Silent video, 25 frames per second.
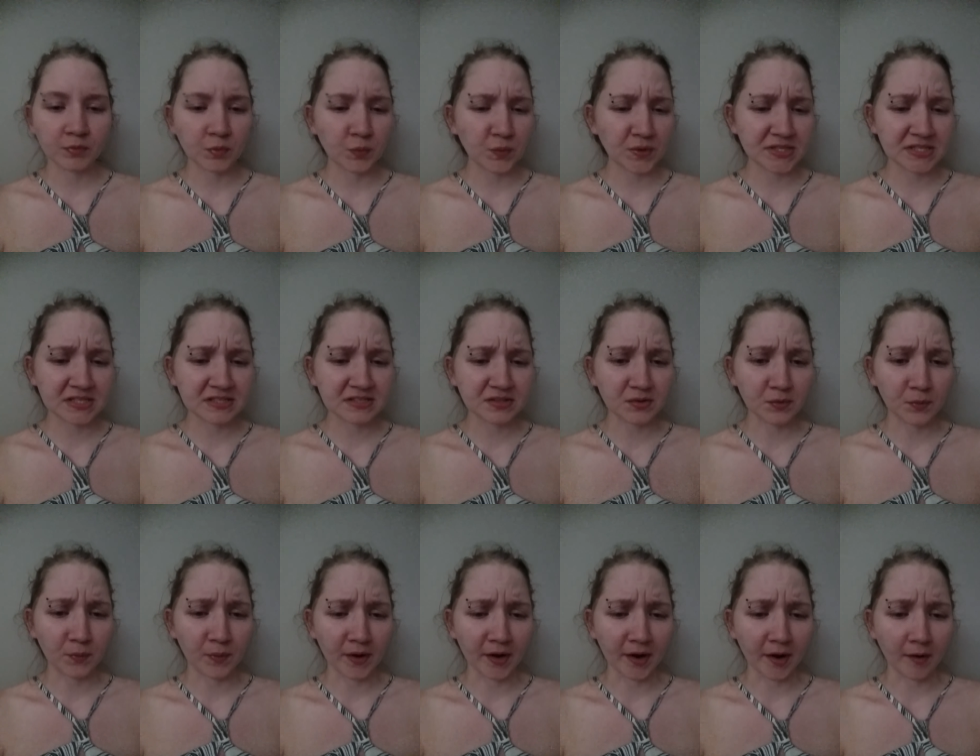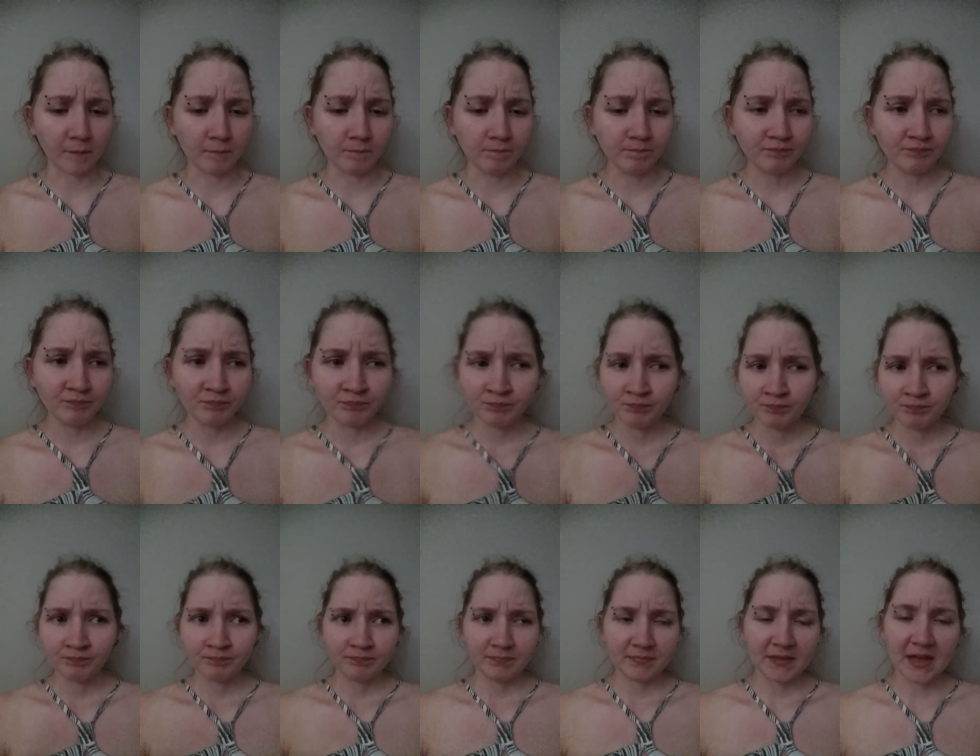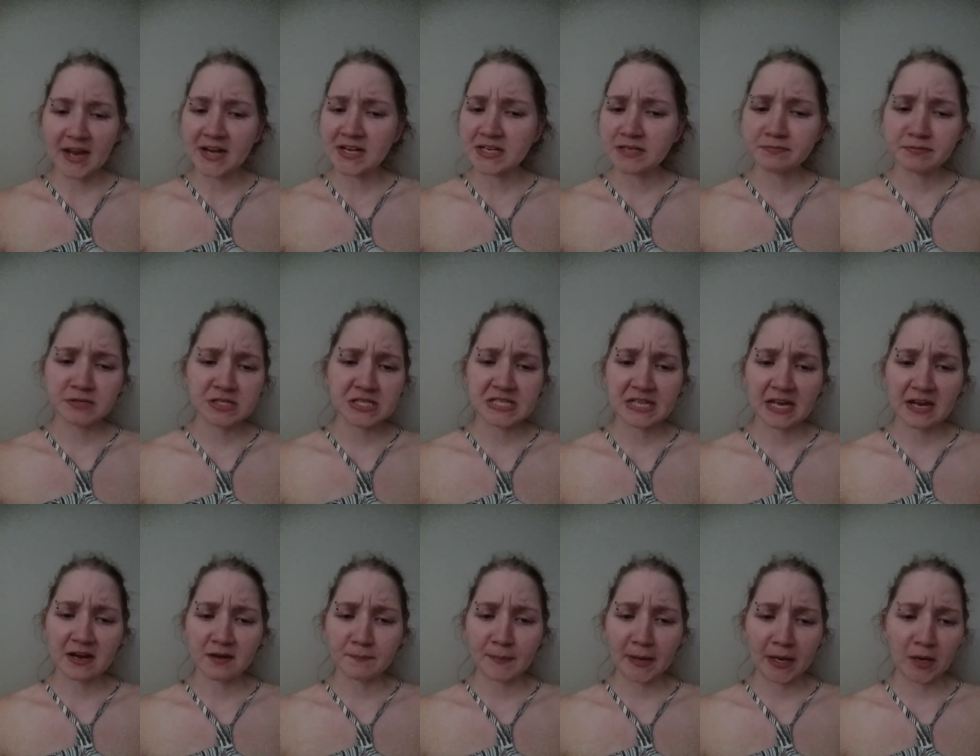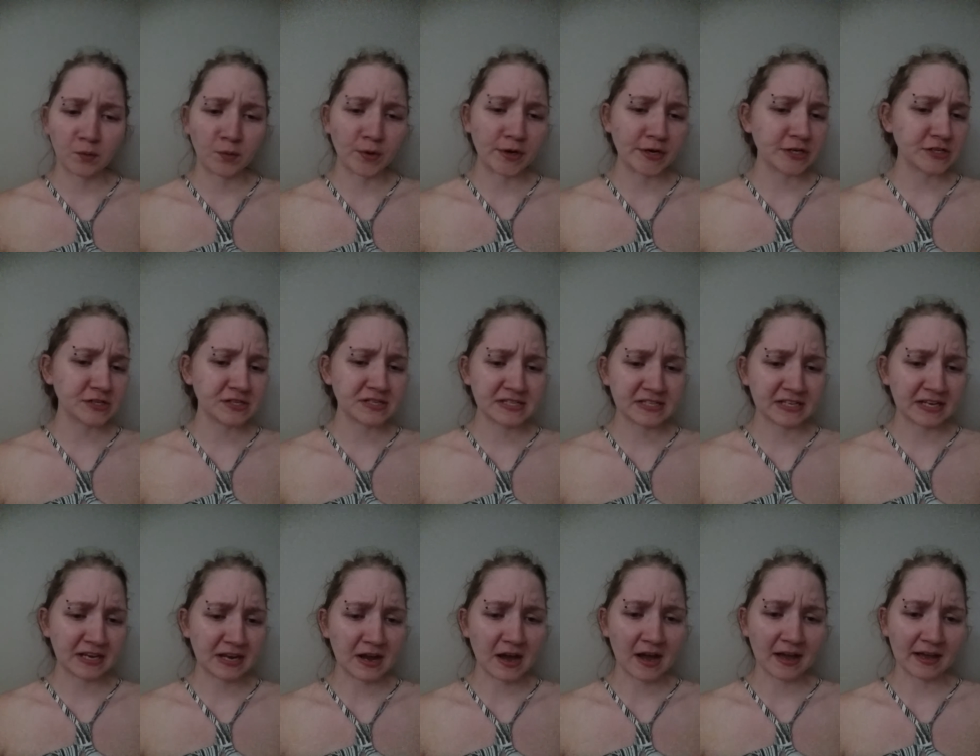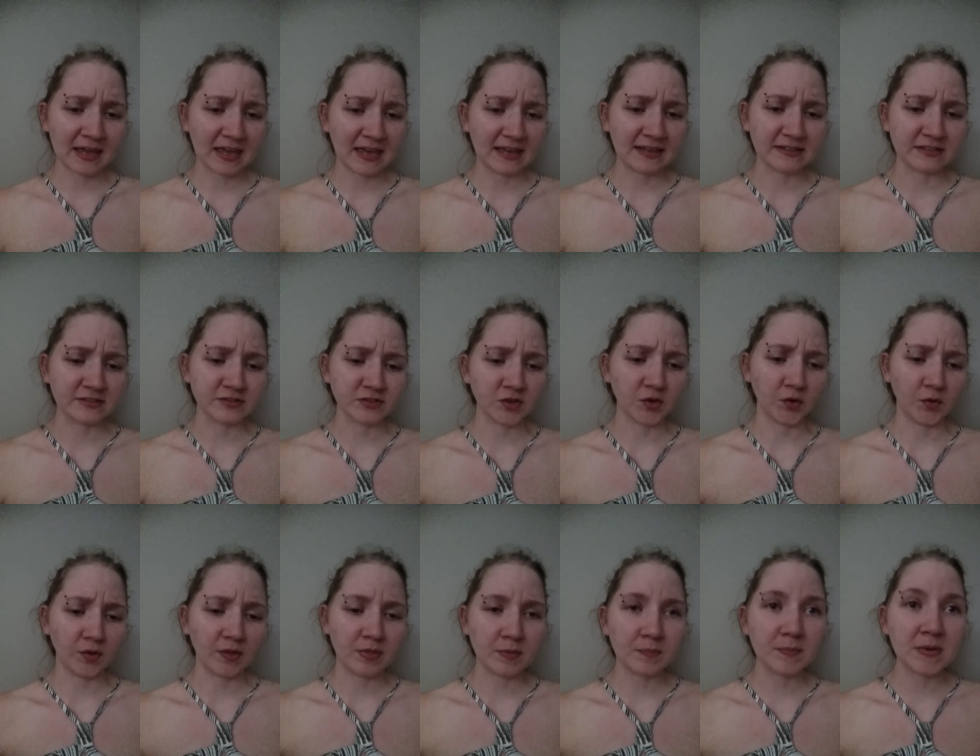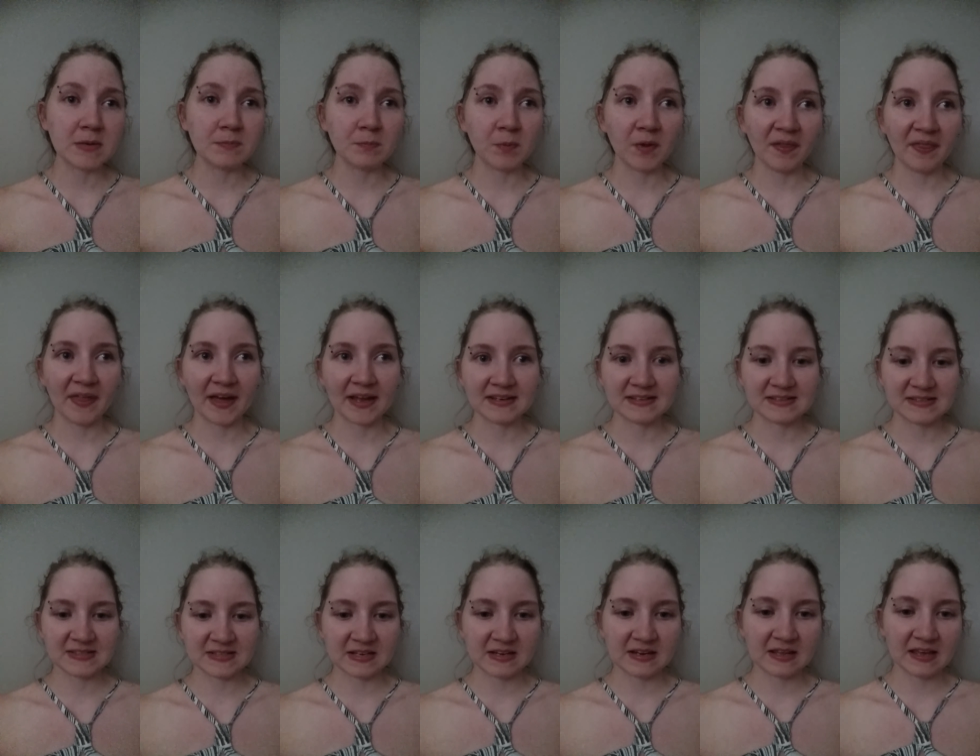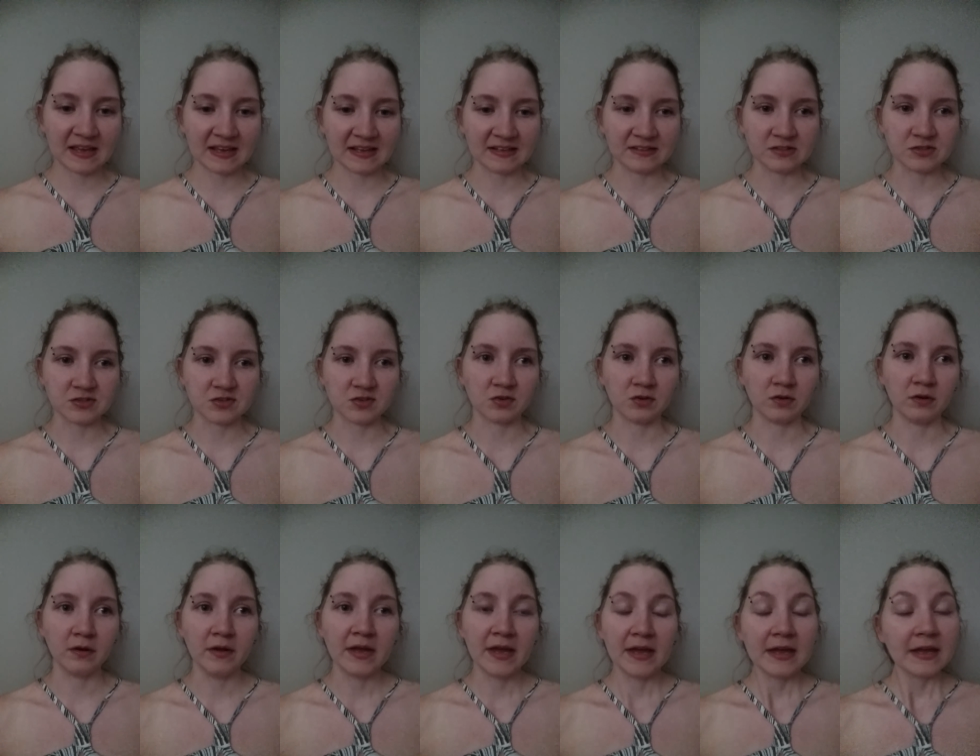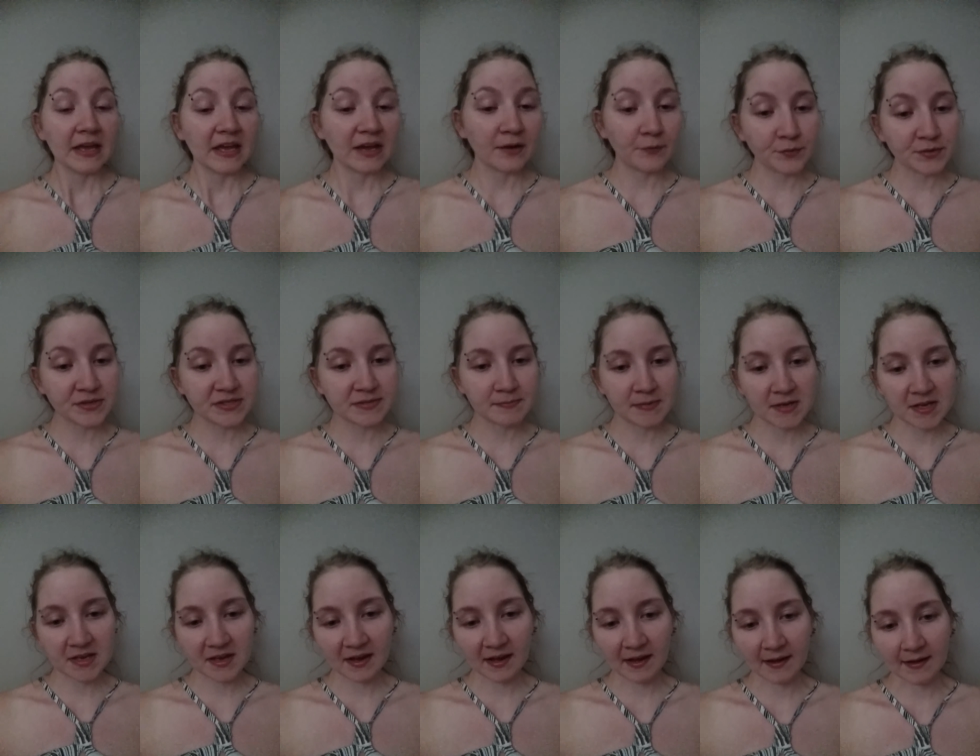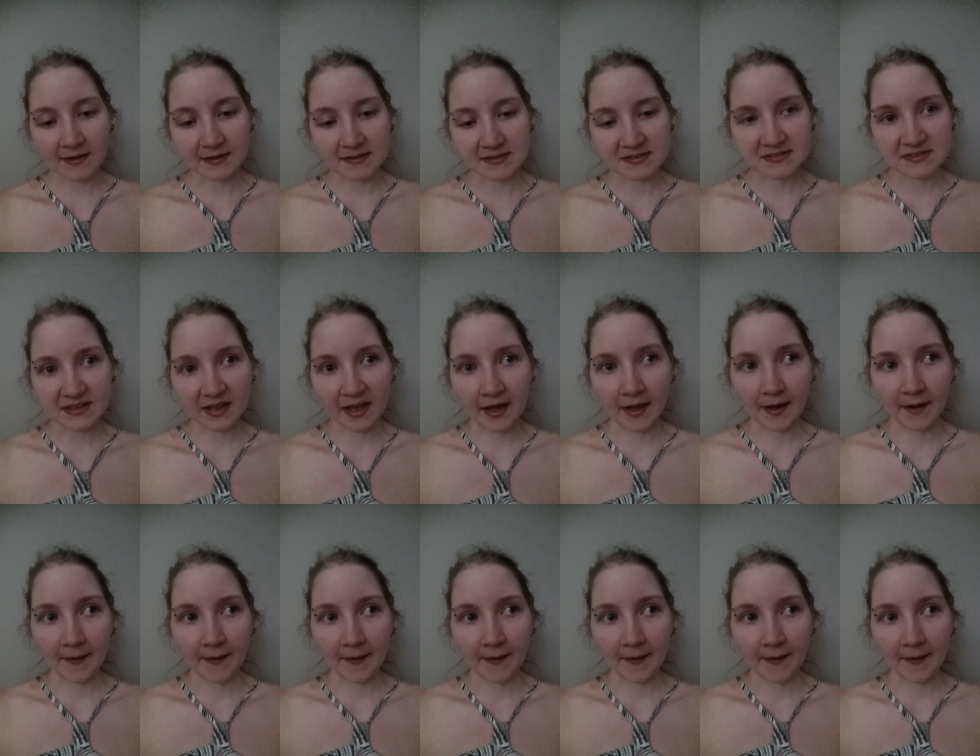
what's the word? 90% of my orders did not cancel. And the people that did cancel, it was because